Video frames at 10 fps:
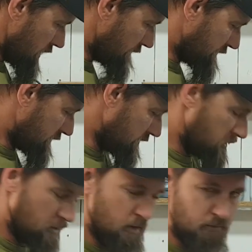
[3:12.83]

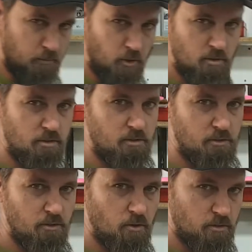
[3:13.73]
If the boxes
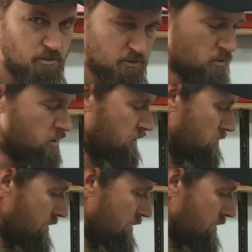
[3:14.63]
are designed